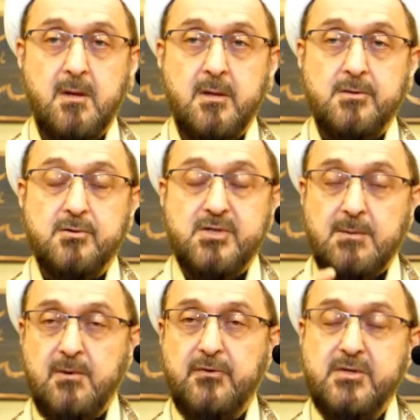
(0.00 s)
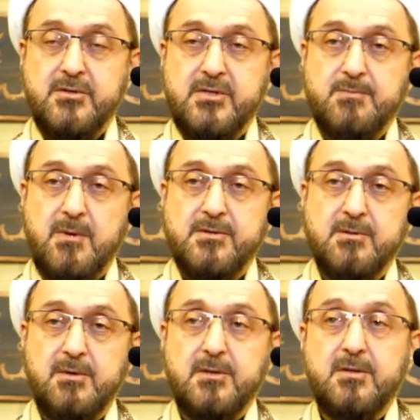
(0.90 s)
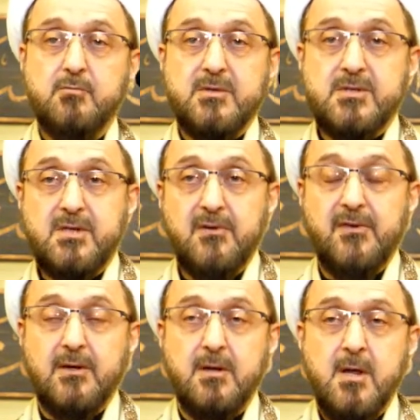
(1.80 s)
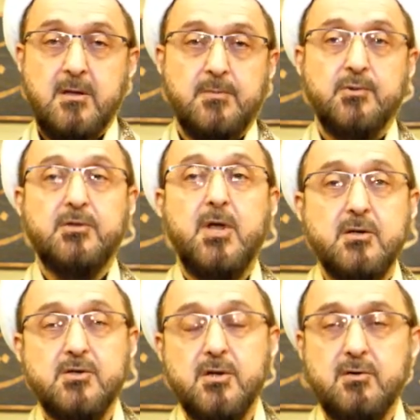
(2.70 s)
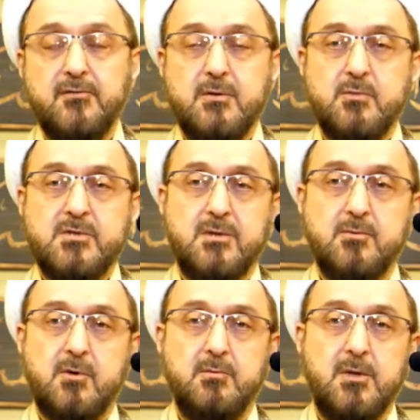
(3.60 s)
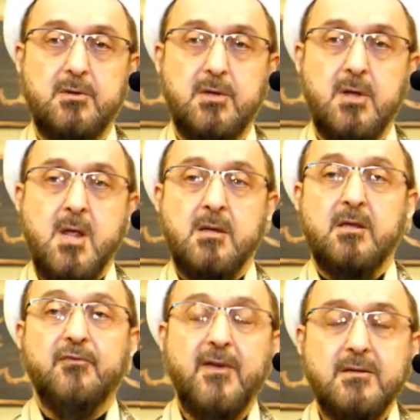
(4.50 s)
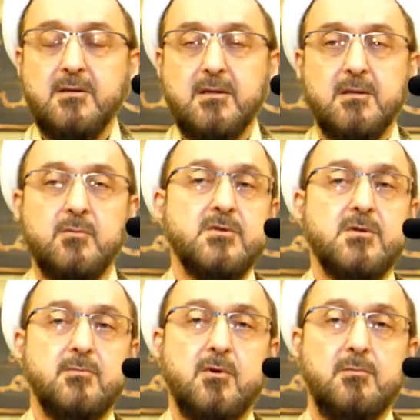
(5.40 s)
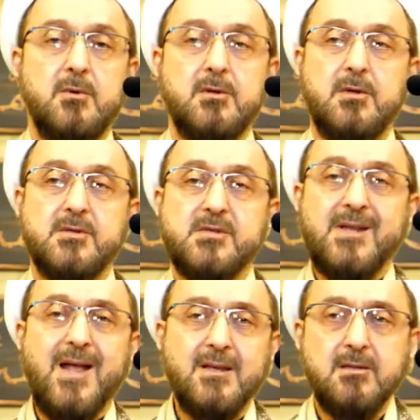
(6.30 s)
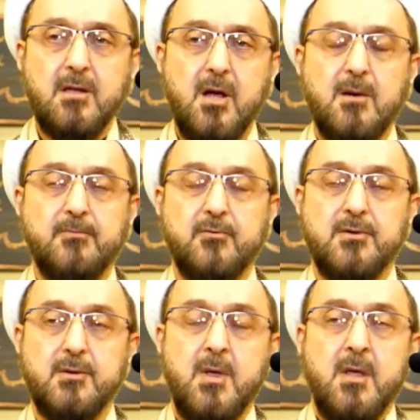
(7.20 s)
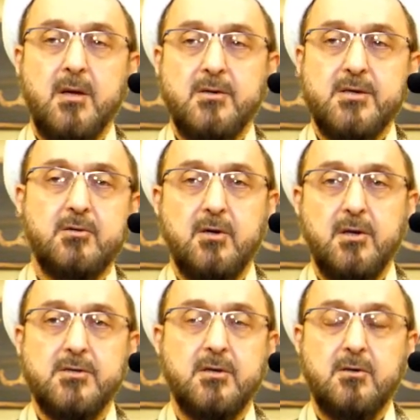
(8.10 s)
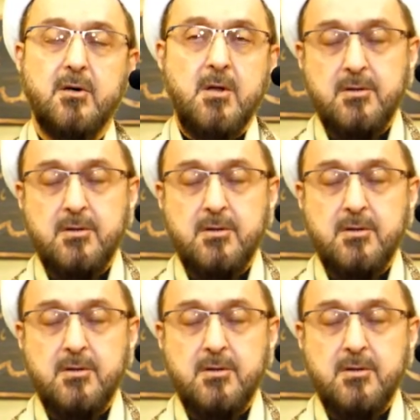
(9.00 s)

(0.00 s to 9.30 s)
So some of this responsibility was given, the protection of the Muslim community, defending the Muslim community, standing up for them, etc., etc.